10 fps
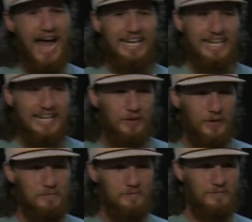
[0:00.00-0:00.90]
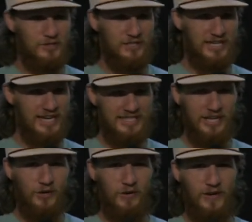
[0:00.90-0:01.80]
I didn't heal him, just like I
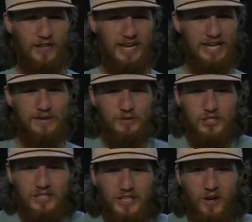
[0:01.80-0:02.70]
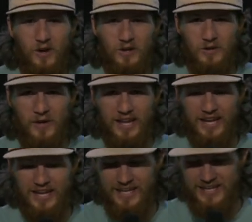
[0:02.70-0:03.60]
said earlier. Like, he was just a
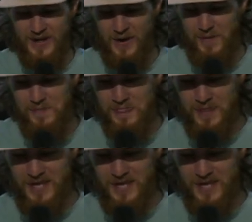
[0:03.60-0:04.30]
conduit, you know?